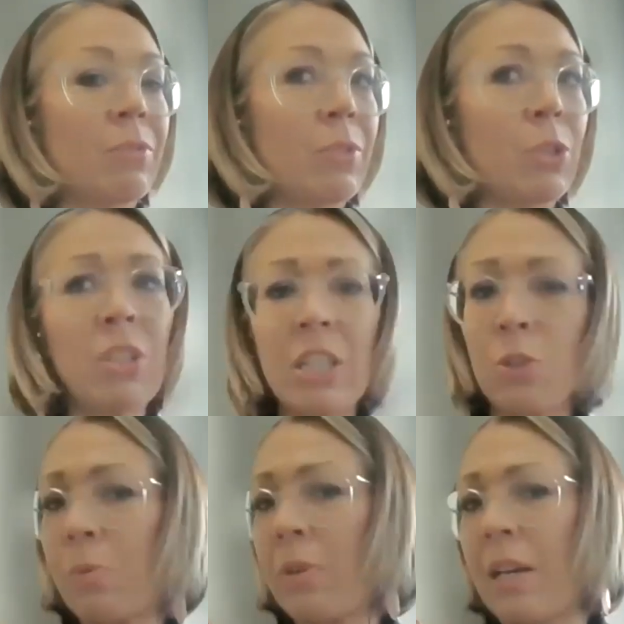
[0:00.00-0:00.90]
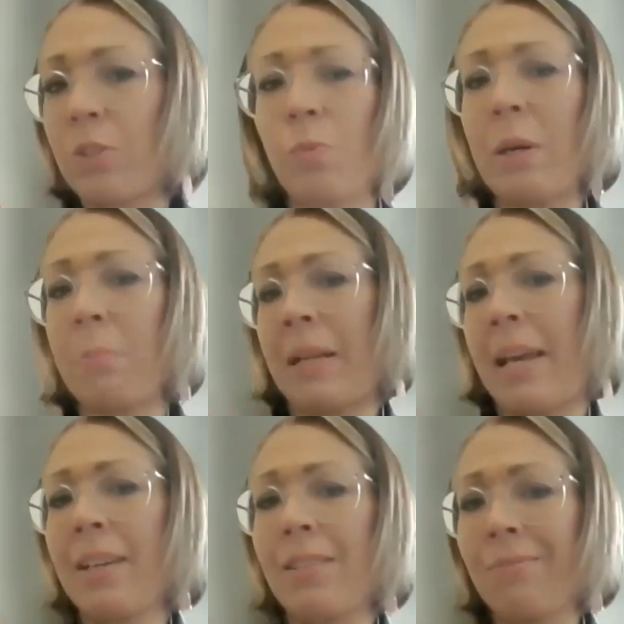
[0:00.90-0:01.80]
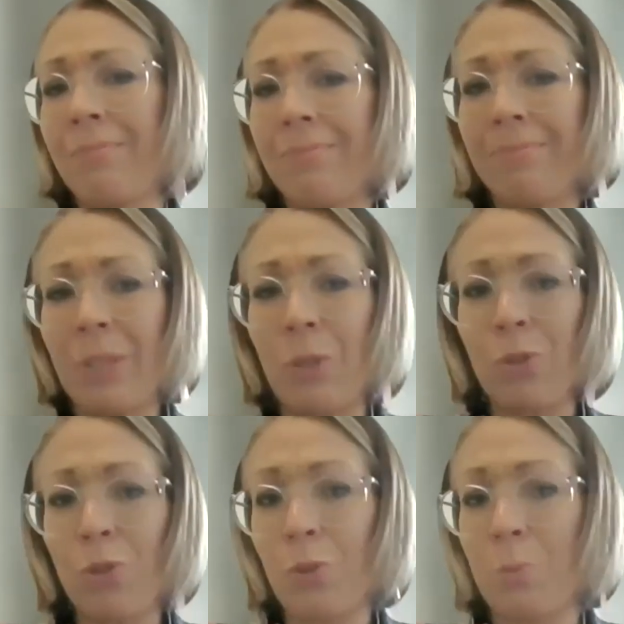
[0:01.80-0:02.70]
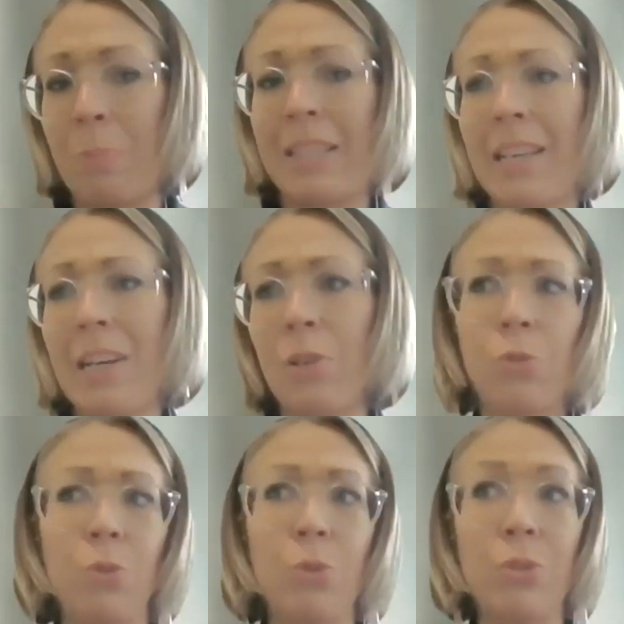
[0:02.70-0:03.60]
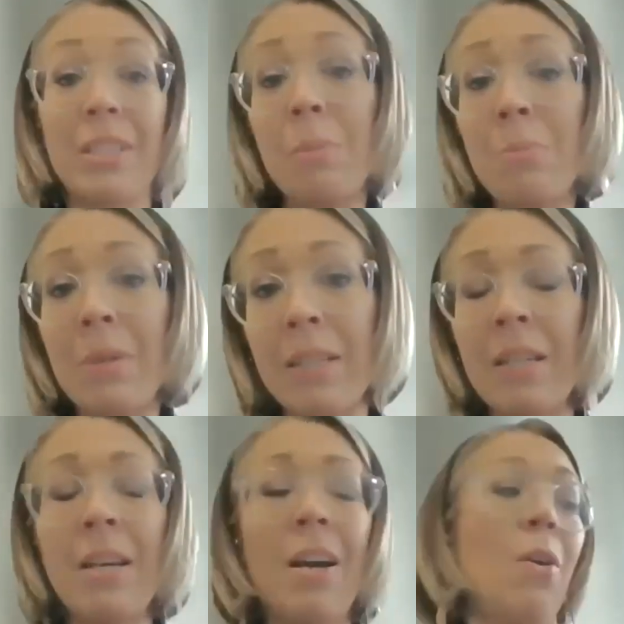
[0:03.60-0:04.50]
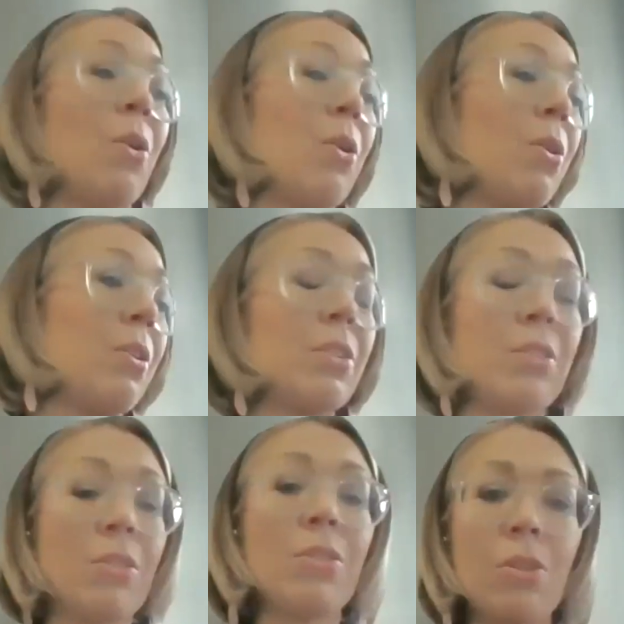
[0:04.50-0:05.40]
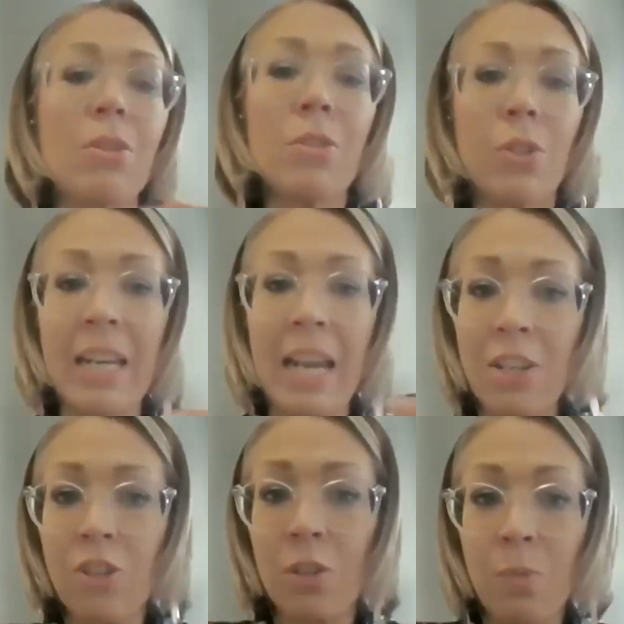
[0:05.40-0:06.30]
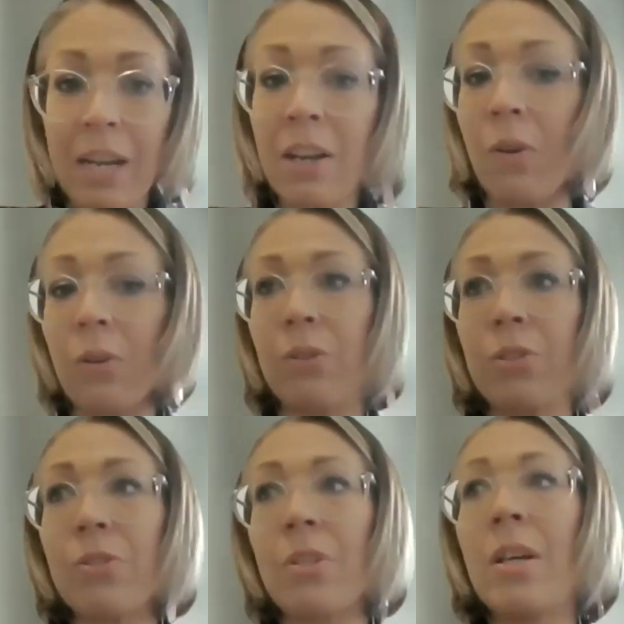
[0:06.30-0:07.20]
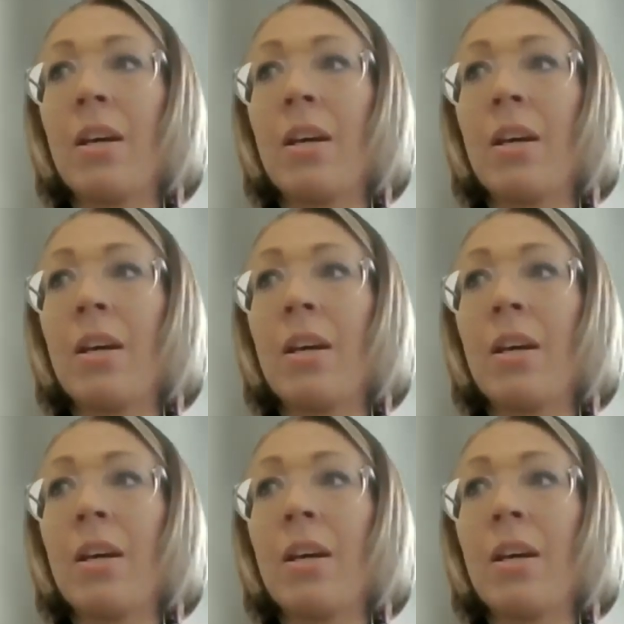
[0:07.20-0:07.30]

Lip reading: you don't need to wear black, to look better or to look slimmer, or you can actually wear colors.